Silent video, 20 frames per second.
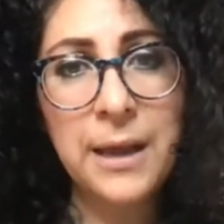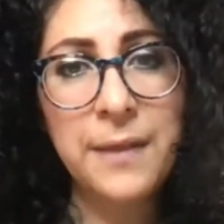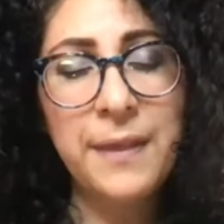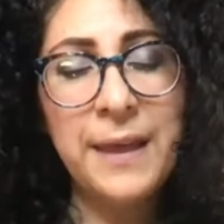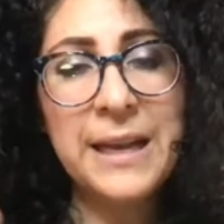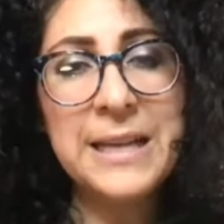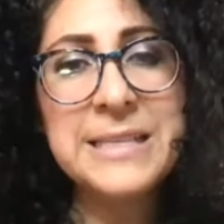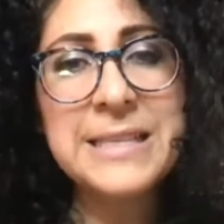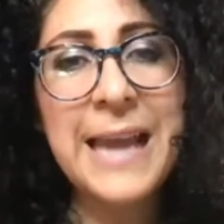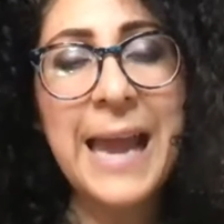
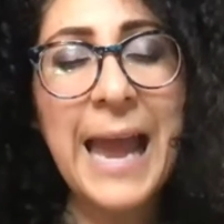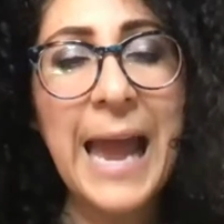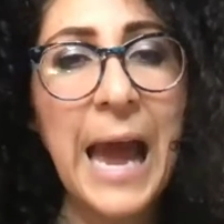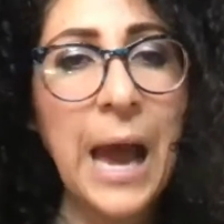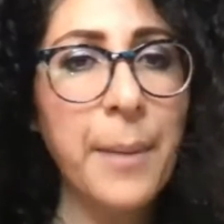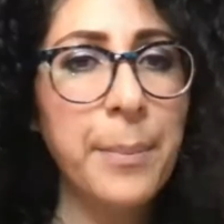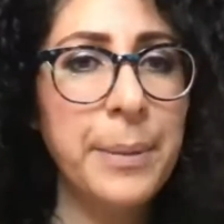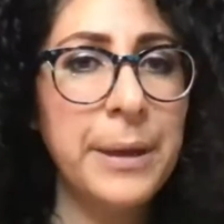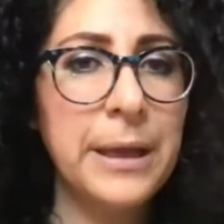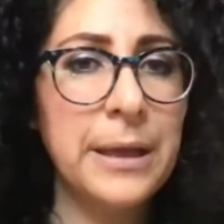that has
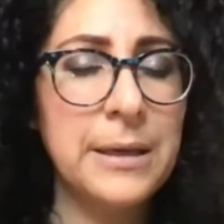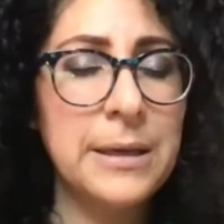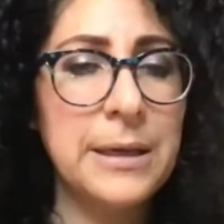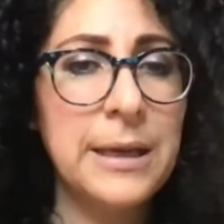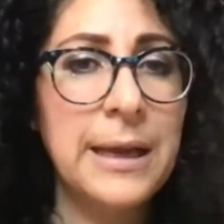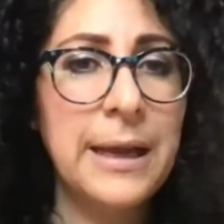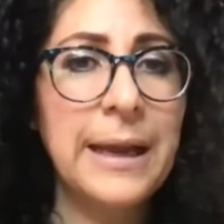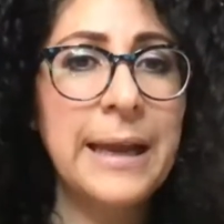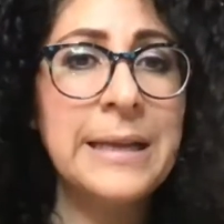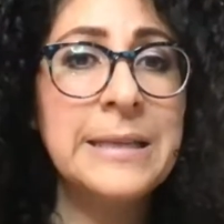happened
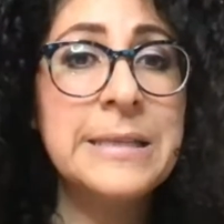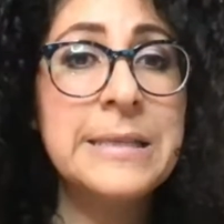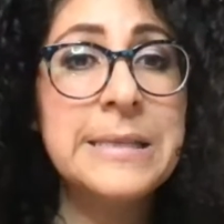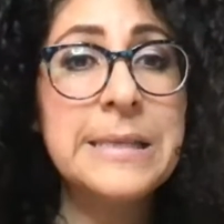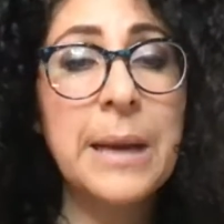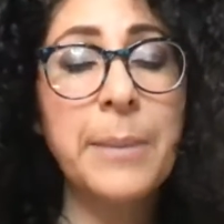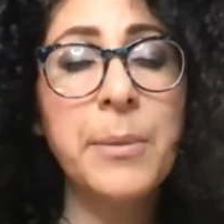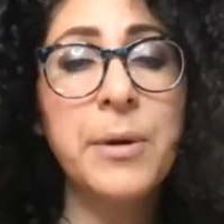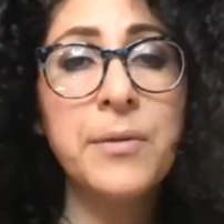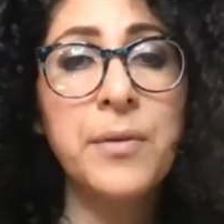in
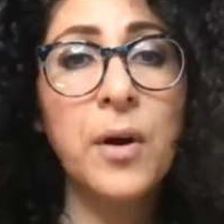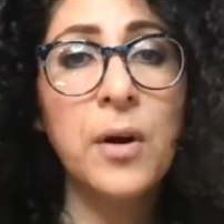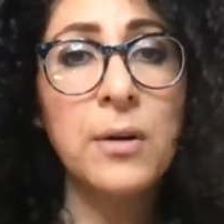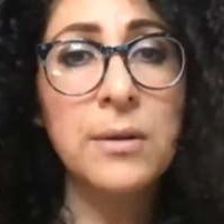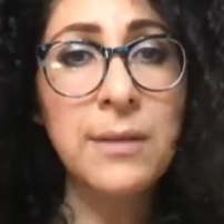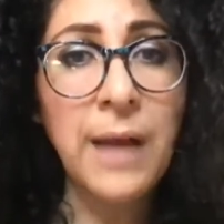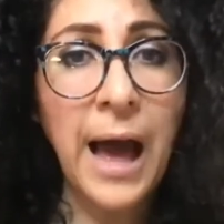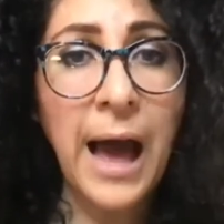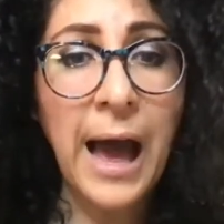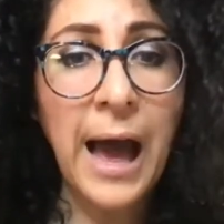some of our
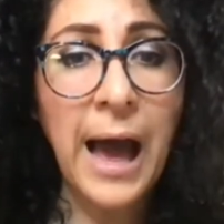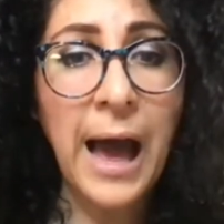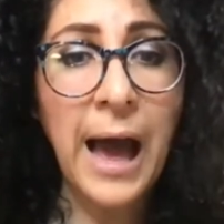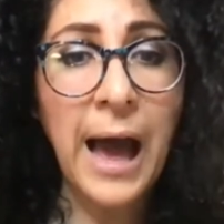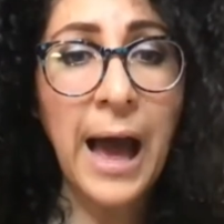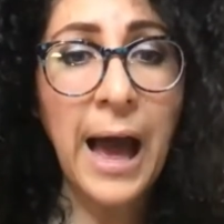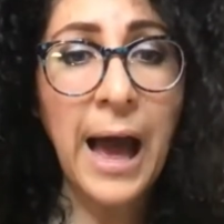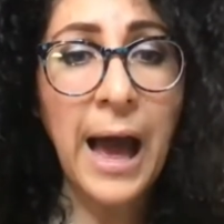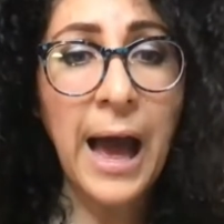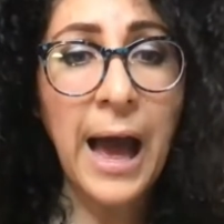
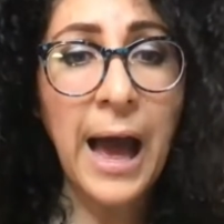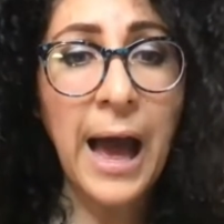lives,